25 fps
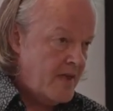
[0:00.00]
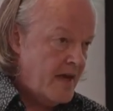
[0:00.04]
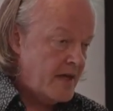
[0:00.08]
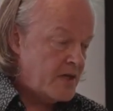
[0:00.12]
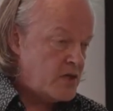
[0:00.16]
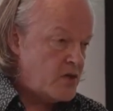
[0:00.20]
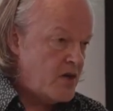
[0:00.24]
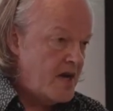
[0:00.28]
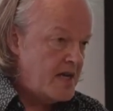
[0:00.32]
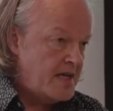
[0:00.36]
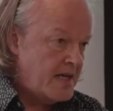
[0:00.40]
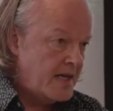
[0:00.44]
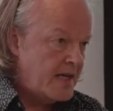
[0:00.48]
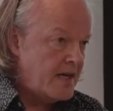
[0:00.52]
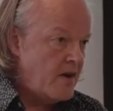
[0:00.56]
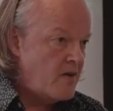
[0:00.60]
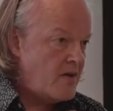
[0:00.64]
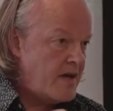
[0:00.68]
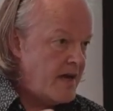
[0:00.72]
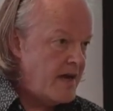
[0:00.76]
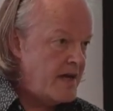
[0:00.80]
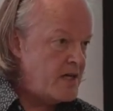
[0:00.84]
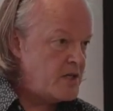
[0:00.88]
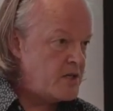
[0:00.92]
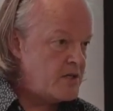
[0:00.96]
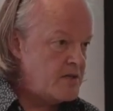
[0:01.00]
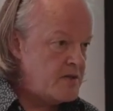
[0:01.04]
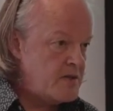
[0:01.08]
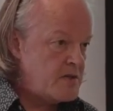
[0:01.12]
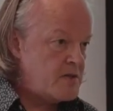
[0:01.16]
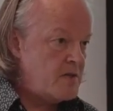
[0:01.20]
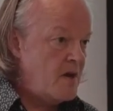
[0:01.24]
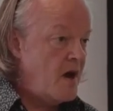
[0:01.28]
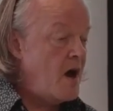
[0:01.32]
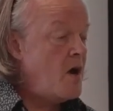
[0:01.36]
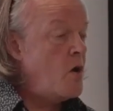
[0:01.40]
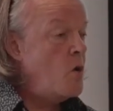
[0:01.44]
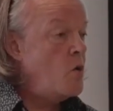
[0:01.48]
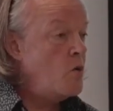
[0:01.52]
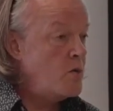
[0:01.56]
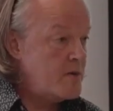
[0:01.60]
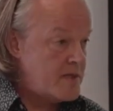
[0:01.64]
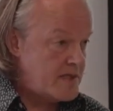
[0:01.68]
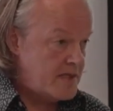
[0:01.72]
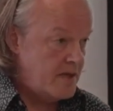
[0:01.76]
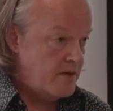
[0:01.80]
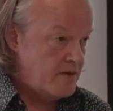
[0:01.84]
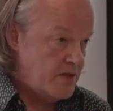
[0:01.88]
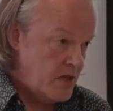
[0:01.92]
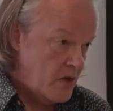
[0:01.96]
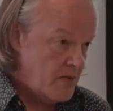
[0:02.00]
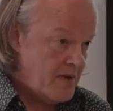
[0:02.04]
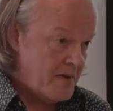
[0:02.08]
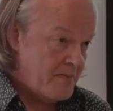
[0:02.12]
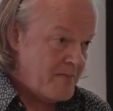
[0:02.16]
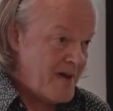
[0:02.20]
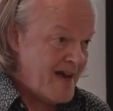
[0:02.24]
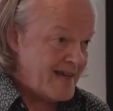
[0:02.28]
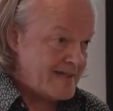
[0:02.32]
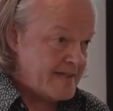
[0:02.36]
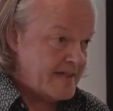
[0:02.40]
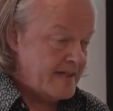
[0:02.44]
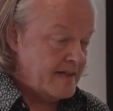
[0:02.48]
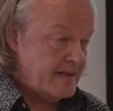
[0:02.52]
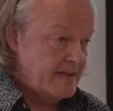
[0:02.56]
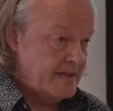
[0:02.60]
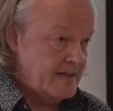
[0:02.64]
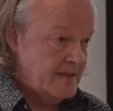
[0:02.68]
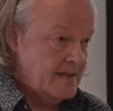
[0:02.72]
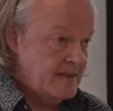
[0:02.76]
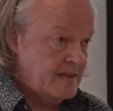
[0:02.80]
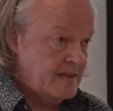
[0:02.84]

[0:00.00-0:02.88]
their trading locations are also doing better.